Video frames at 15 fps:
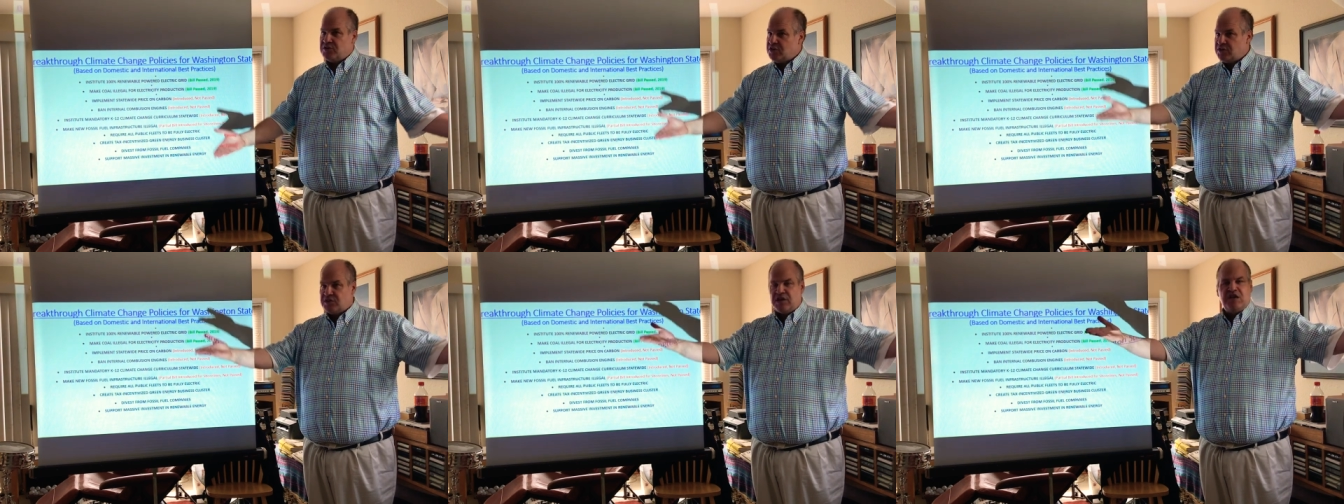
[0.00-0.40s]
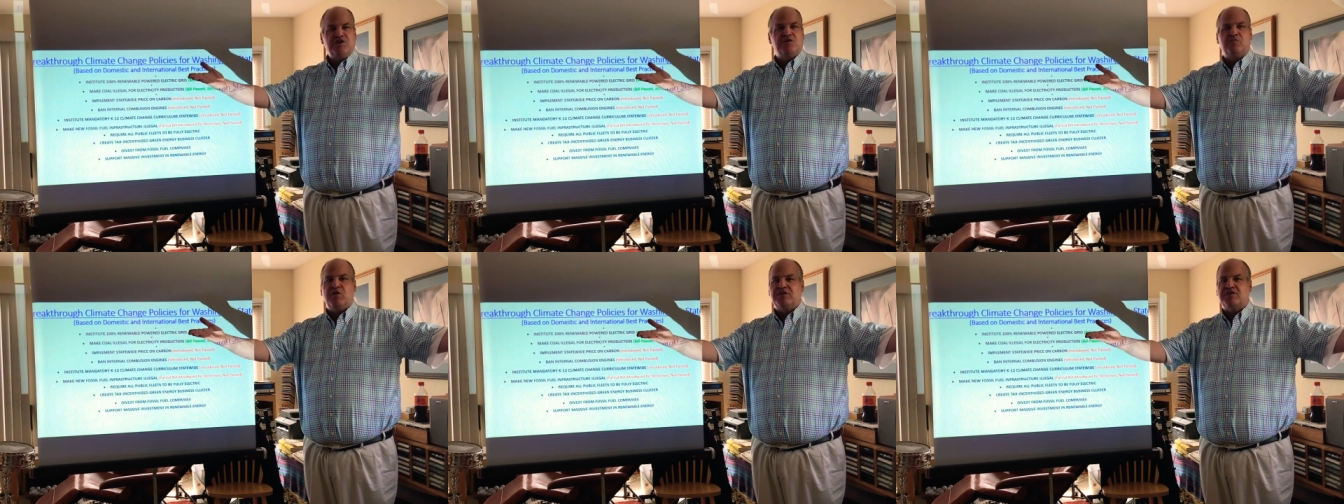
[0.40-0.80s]
Just teach
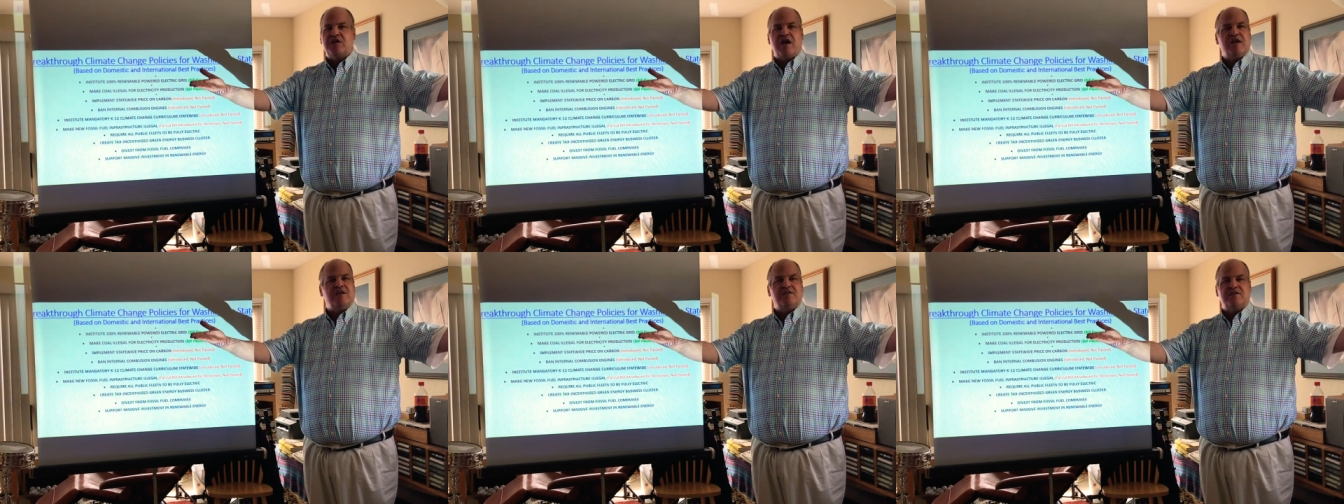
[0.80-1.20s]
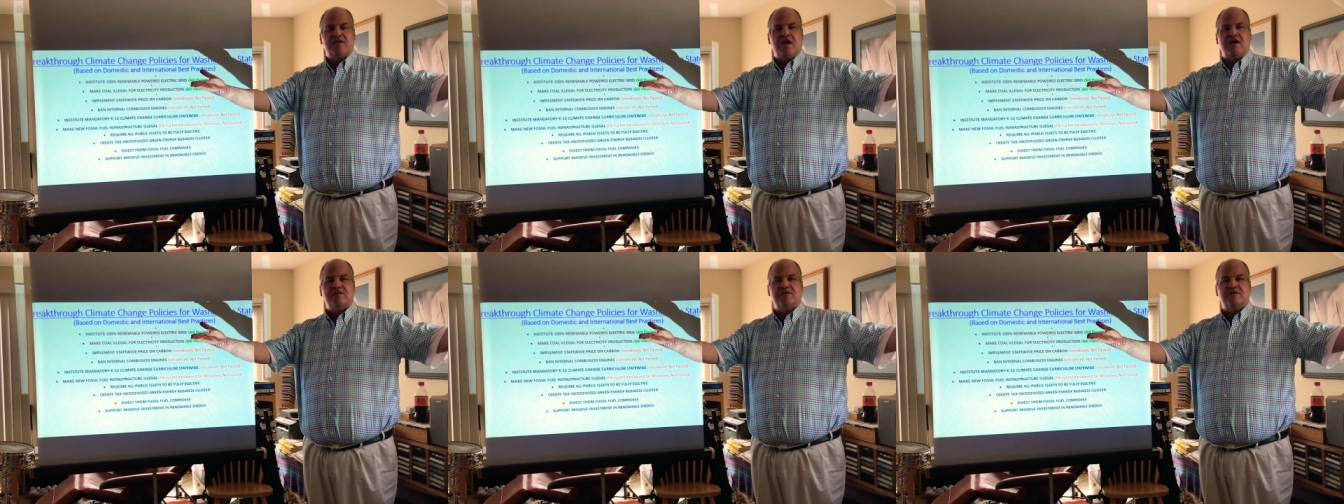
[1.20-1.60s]
them what science
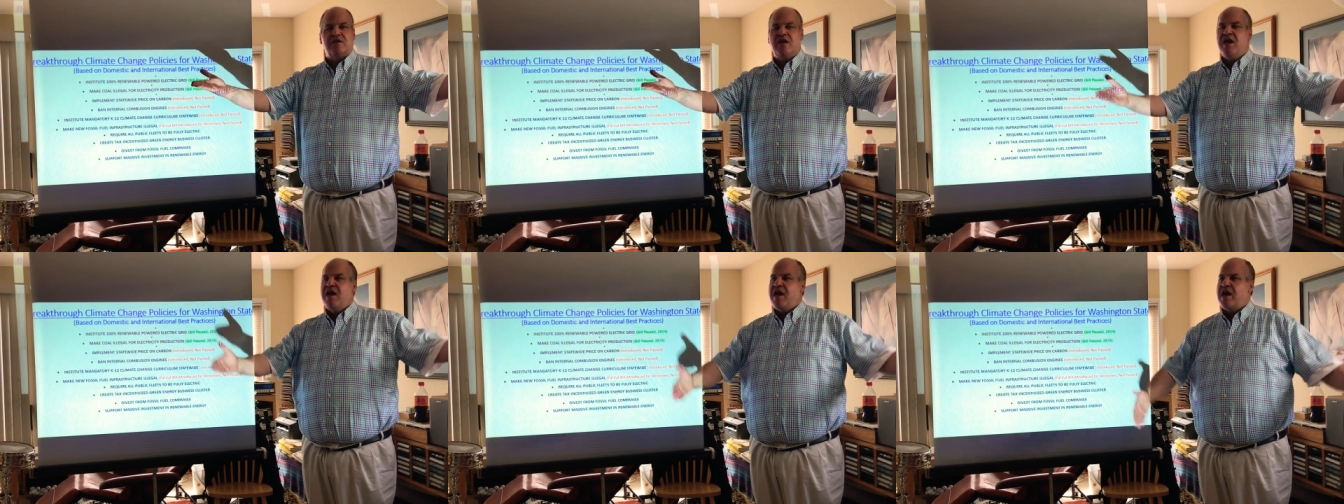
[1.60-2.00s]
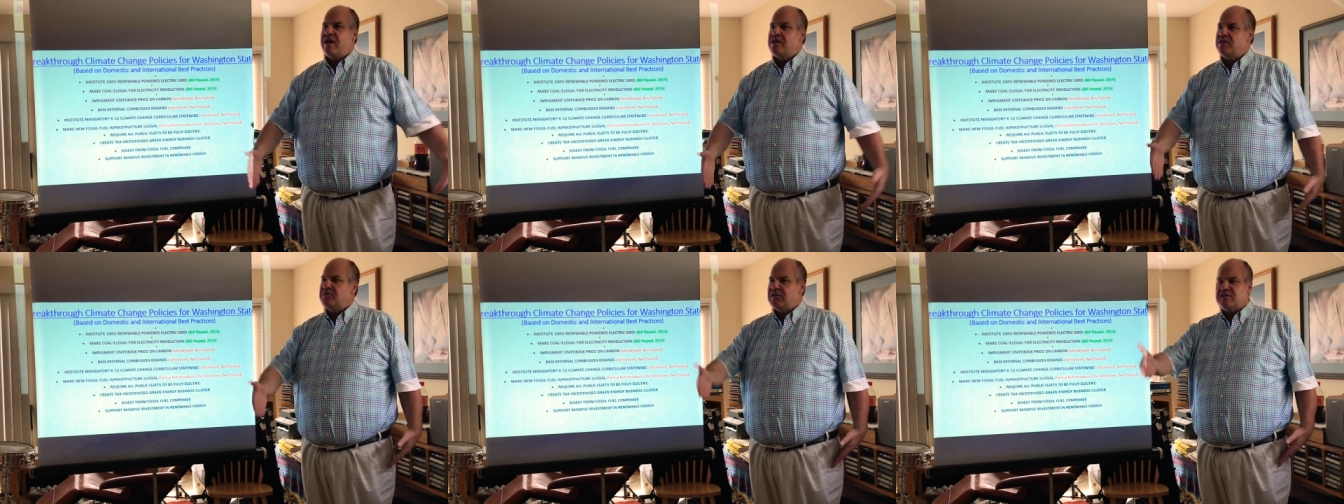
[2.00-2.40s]
says.
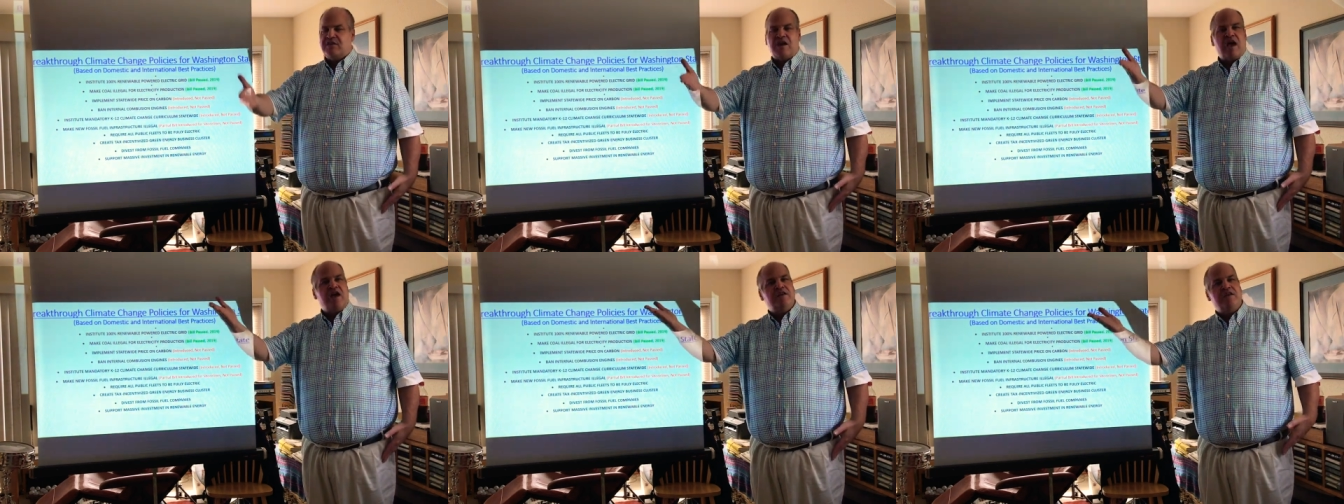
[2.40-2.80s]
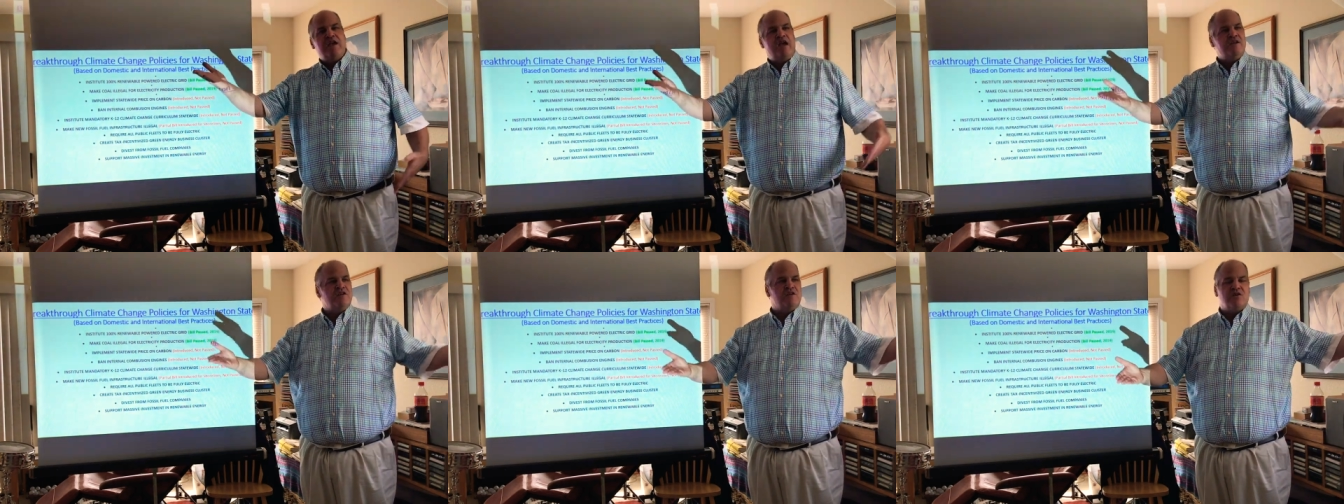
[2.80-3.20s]
And if it's
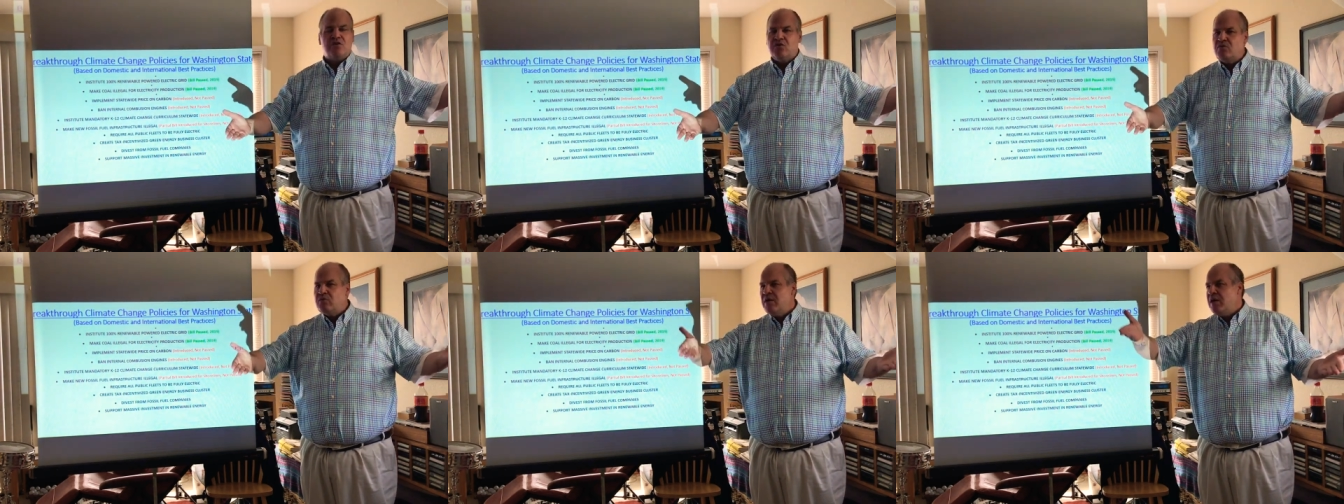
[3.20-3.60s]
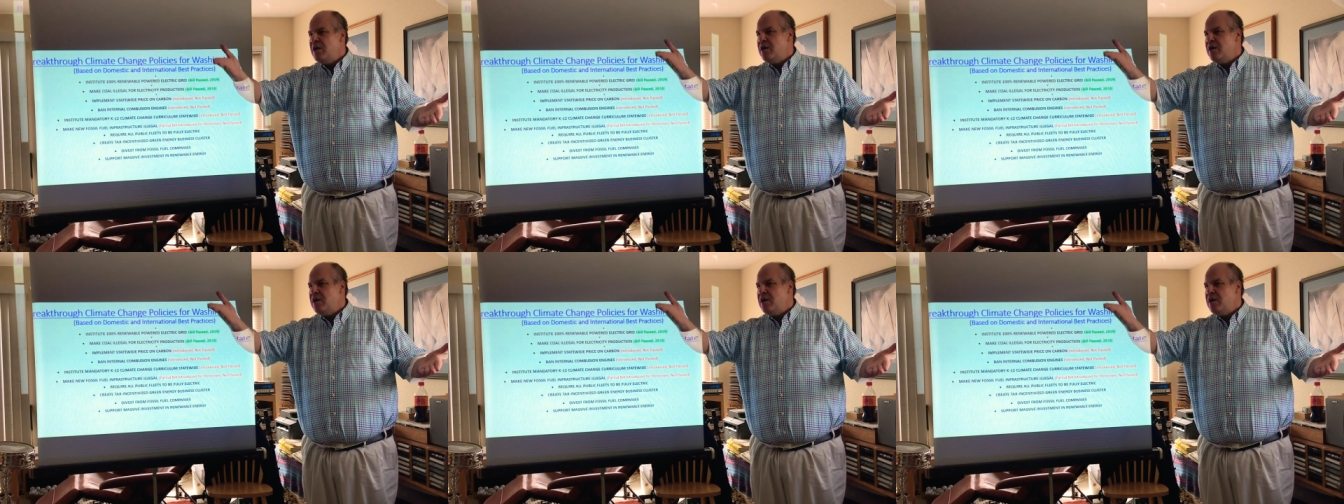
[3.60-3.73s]
98-2,